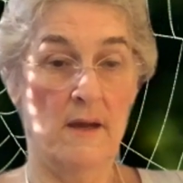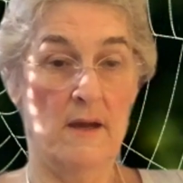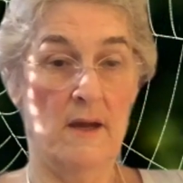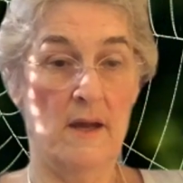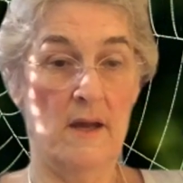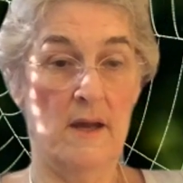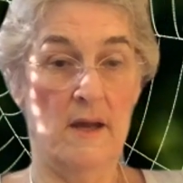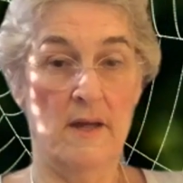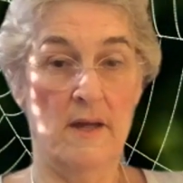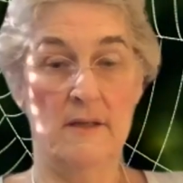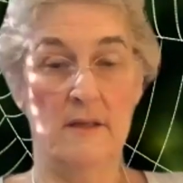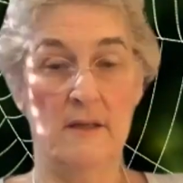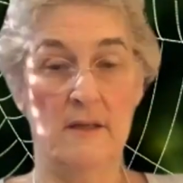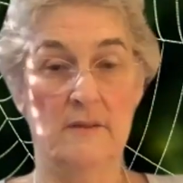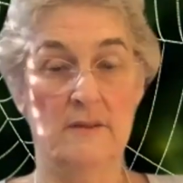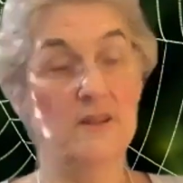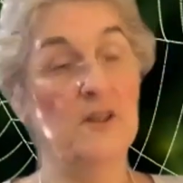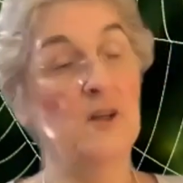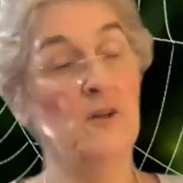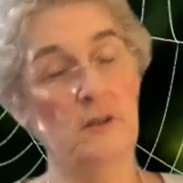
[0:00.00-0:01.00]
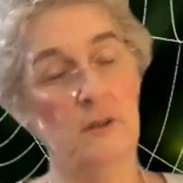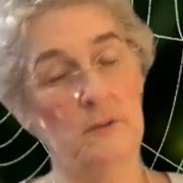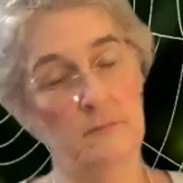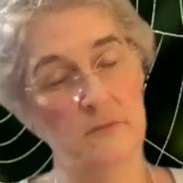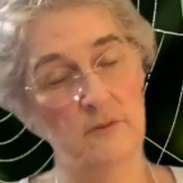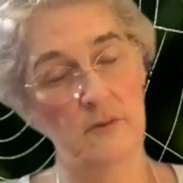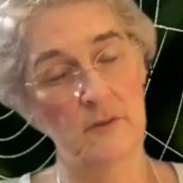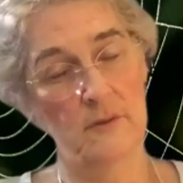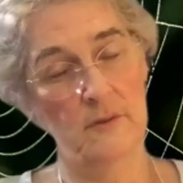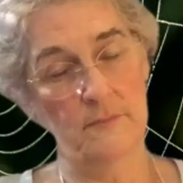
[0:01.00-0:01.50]
and linoleum
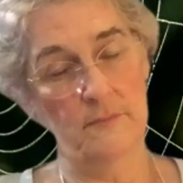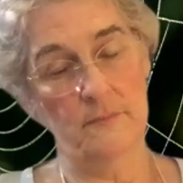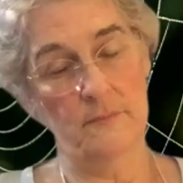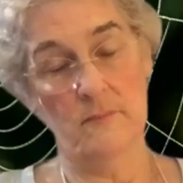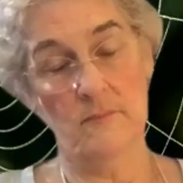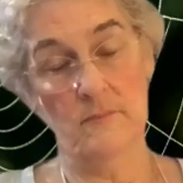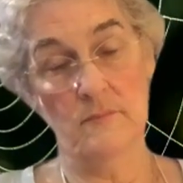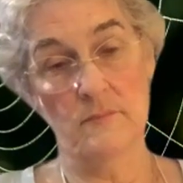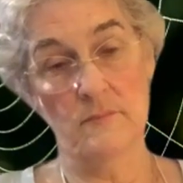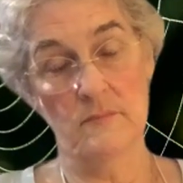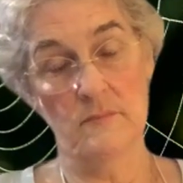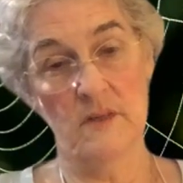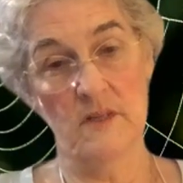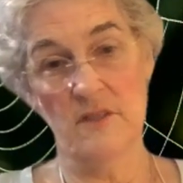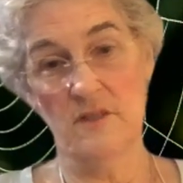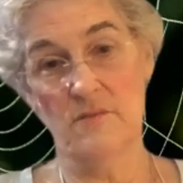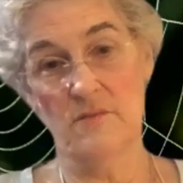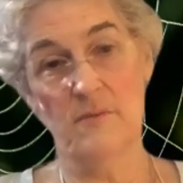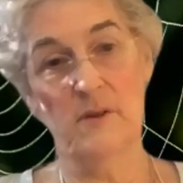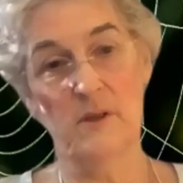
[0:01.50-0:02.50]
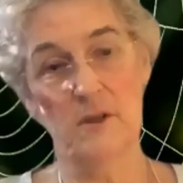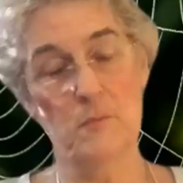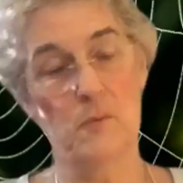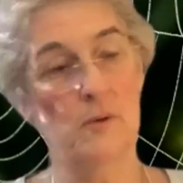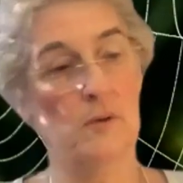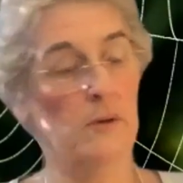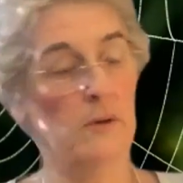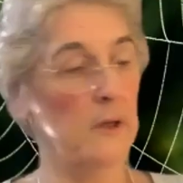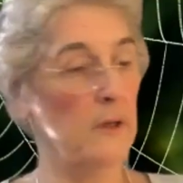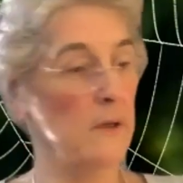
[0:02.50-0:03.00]
floor. It's really
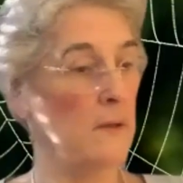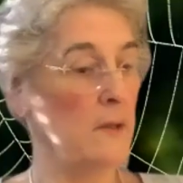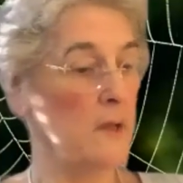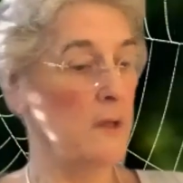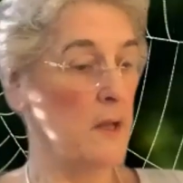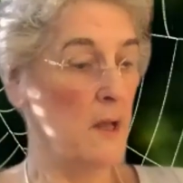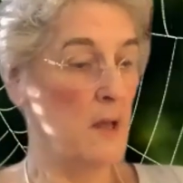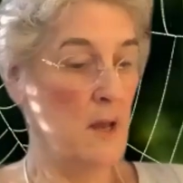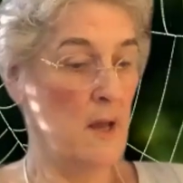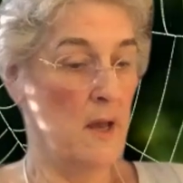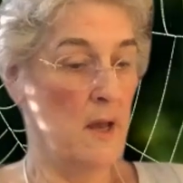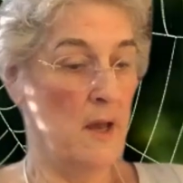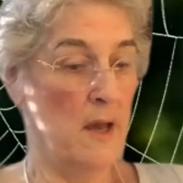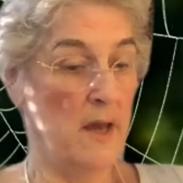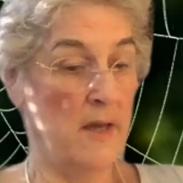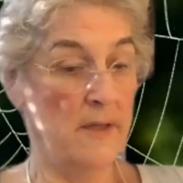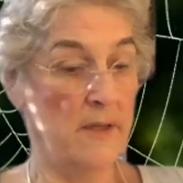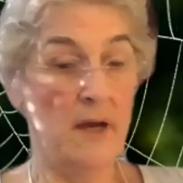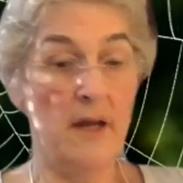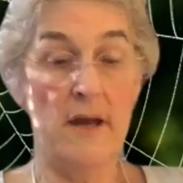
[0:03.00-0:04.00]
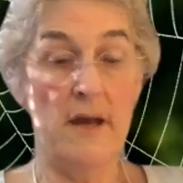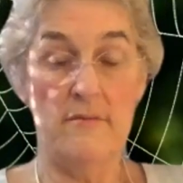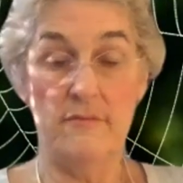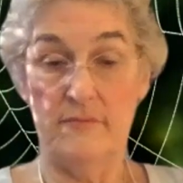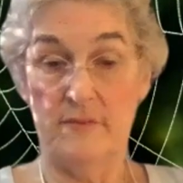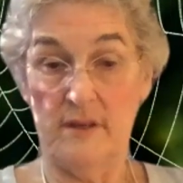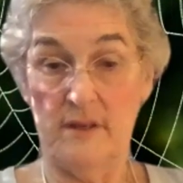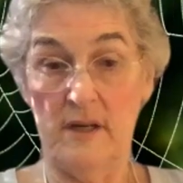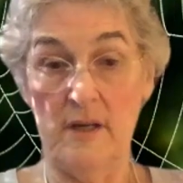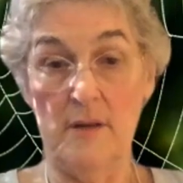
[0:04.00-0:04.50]
boring. And
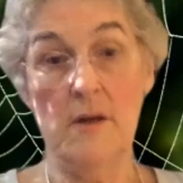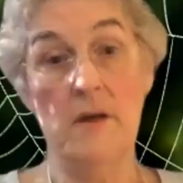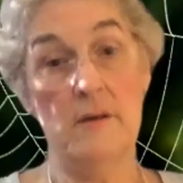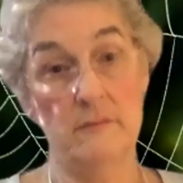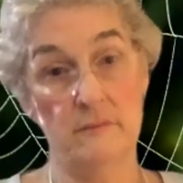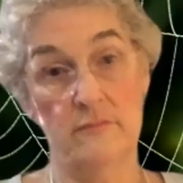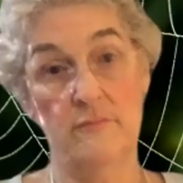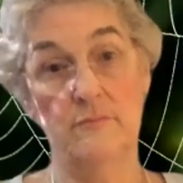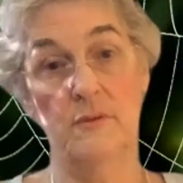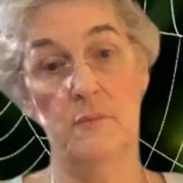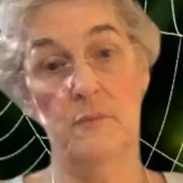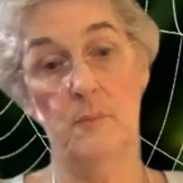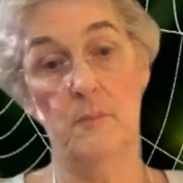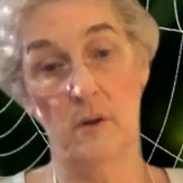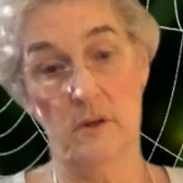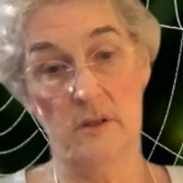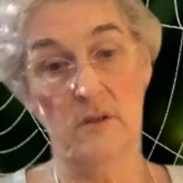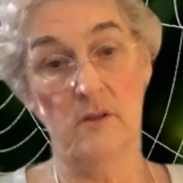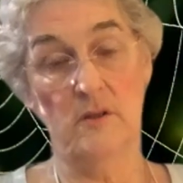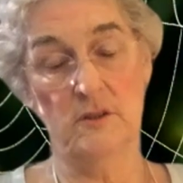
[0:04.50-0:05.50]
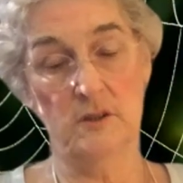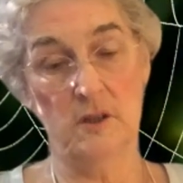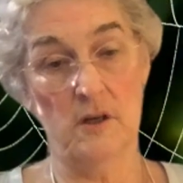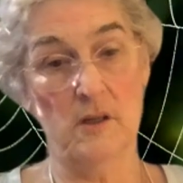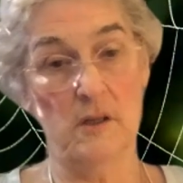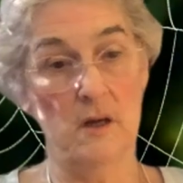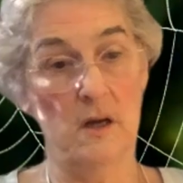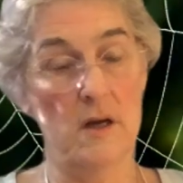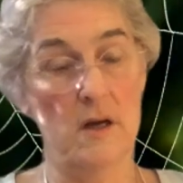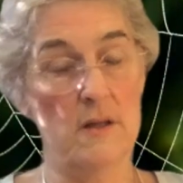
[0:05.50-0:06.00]
we bought an altar
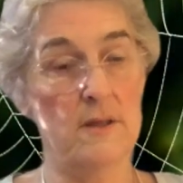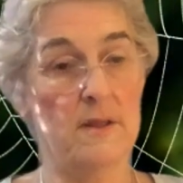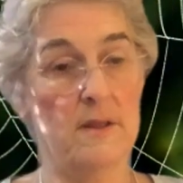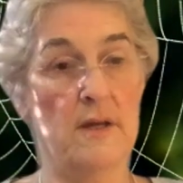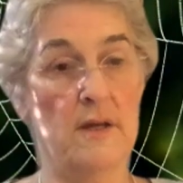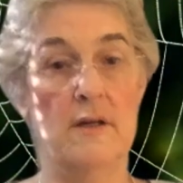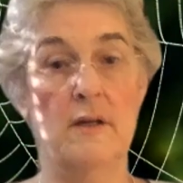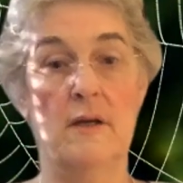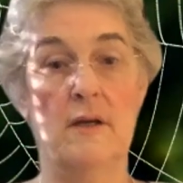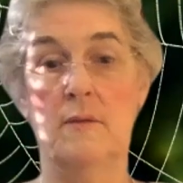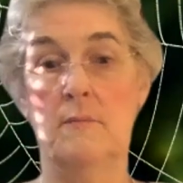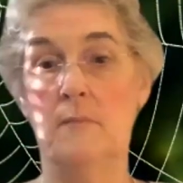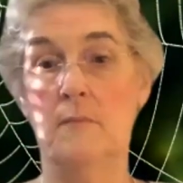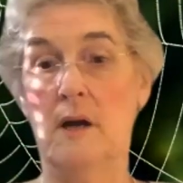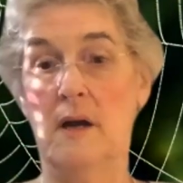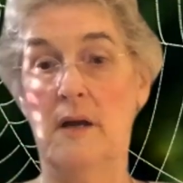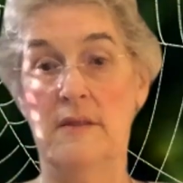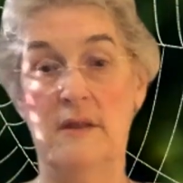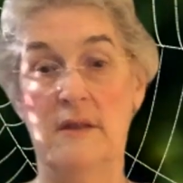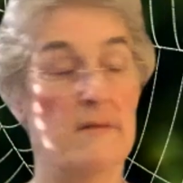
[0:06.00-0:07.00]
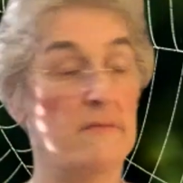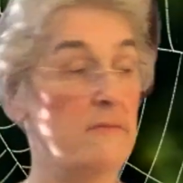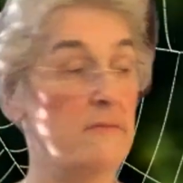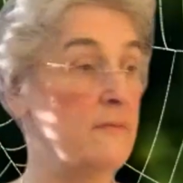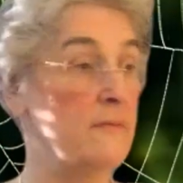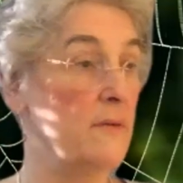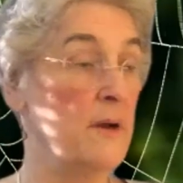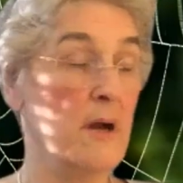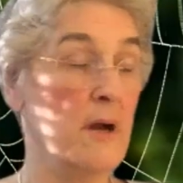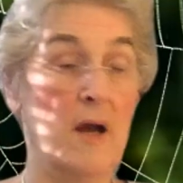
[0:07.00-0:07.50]
cloth, and
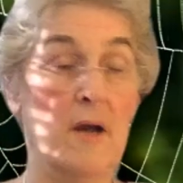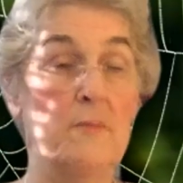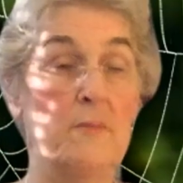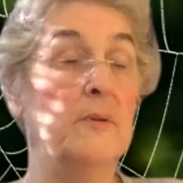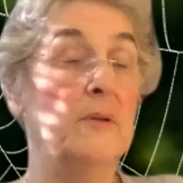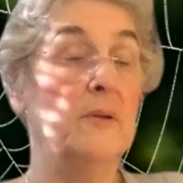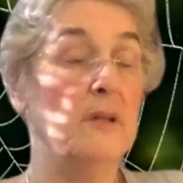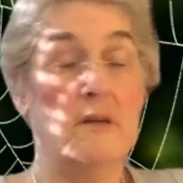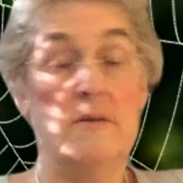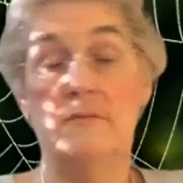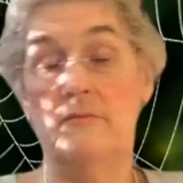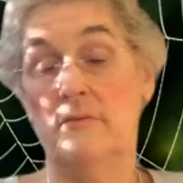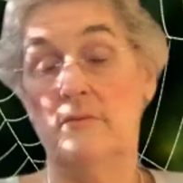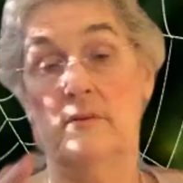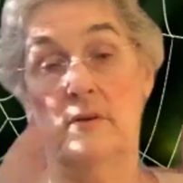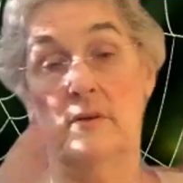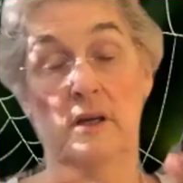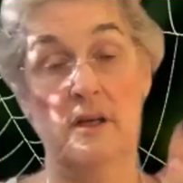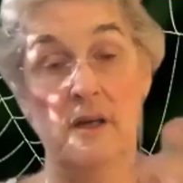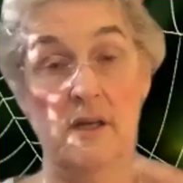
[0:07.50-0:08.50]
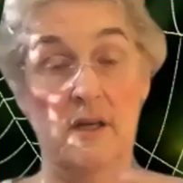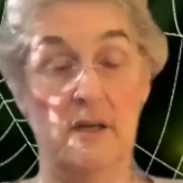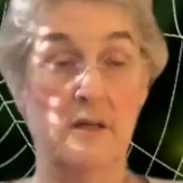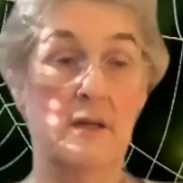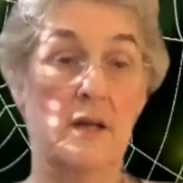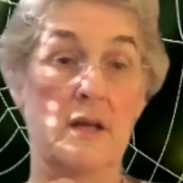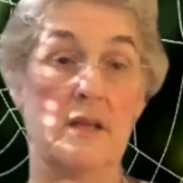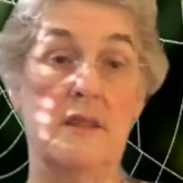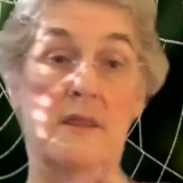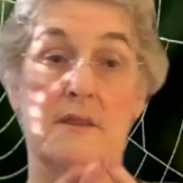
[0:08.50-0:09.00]
I believe, again,
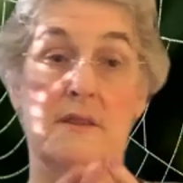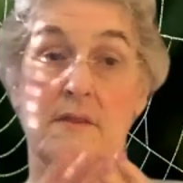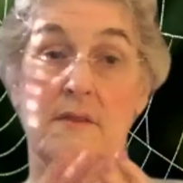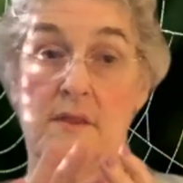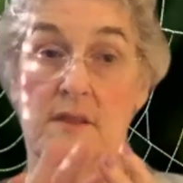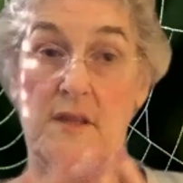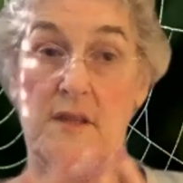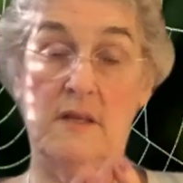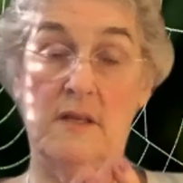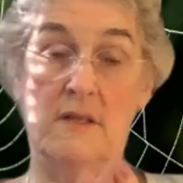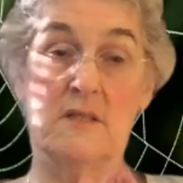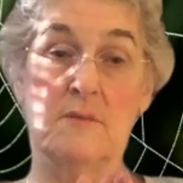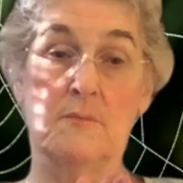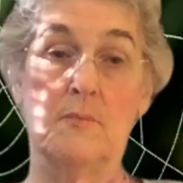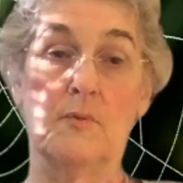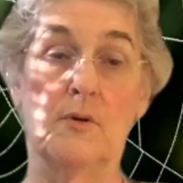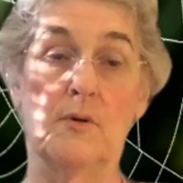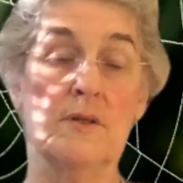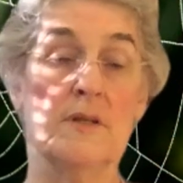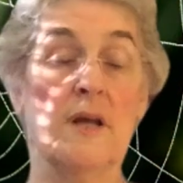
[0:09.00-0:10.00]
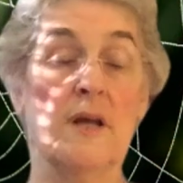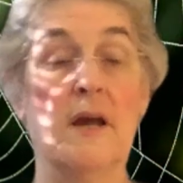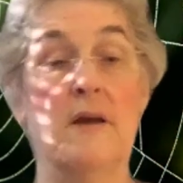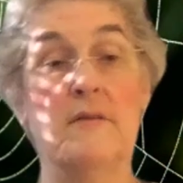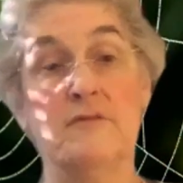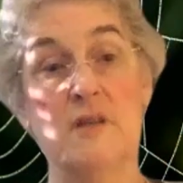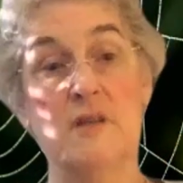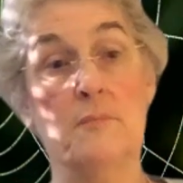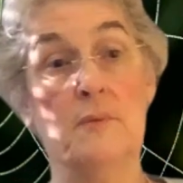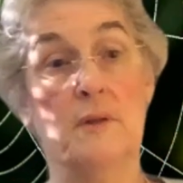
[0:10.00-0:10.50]
I think it's important to have
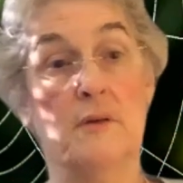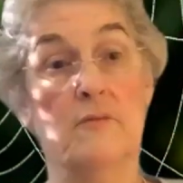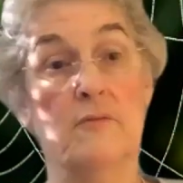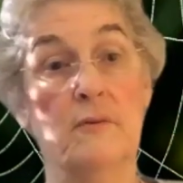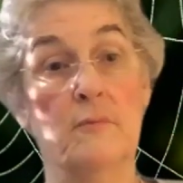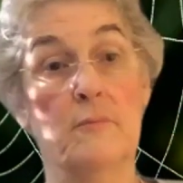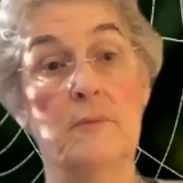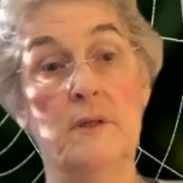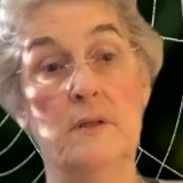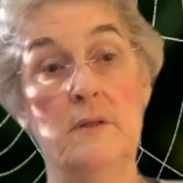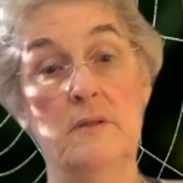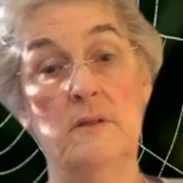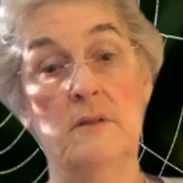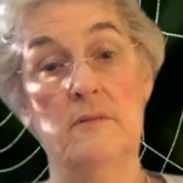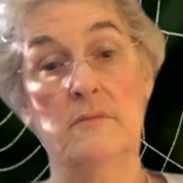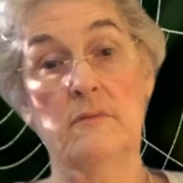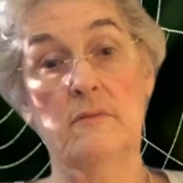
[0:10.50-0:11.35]
something from each of